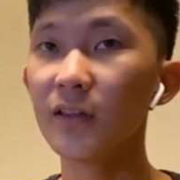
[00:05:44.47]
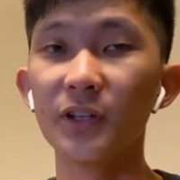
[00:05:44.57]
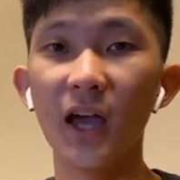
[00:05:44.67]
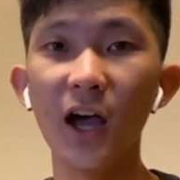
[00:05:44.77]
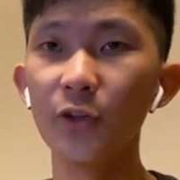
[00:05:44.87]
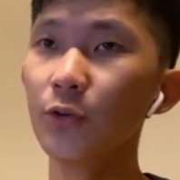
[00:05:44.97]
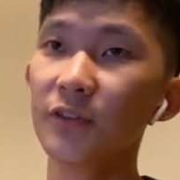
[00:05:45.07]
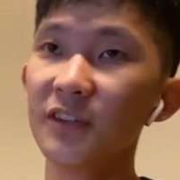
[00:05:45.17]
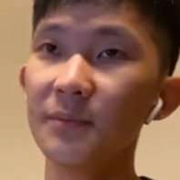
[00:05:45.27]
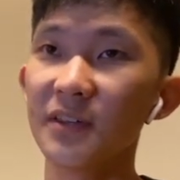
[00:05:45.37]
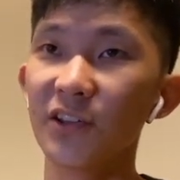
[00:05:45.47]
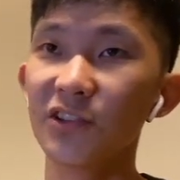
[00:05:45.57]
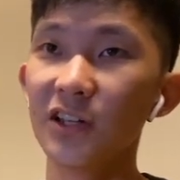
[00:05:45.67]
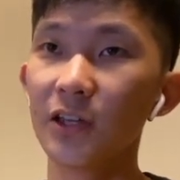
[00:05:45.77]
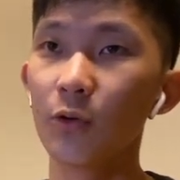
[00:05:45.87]
The IU themes are
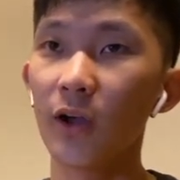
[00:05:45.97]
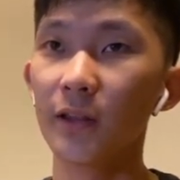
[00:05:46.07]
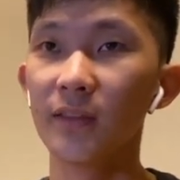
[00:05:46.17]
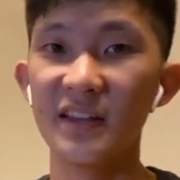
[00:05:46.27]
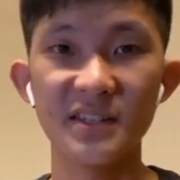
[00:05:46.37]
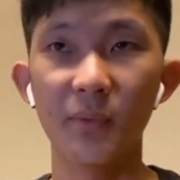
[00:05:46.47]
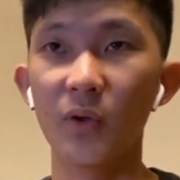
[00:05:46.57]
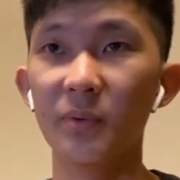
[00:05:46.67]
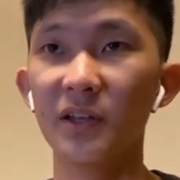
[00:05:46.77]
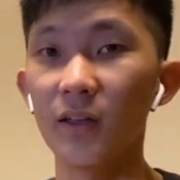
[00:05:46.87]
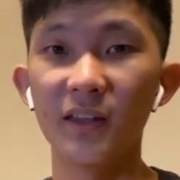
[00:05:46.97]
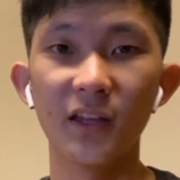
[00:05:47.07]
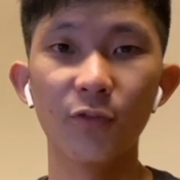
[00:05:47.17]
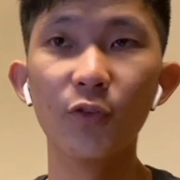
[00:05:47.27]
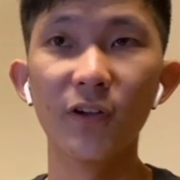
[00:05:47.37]
actually quite nice in my opinion, and there are
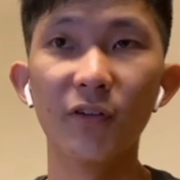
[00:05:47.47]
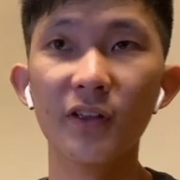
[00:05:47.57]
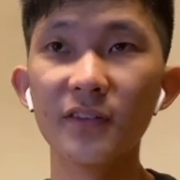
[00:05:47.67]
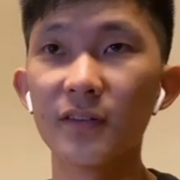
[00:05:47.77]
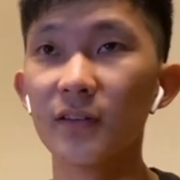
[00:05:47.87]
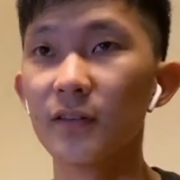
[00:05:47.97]
a few variants.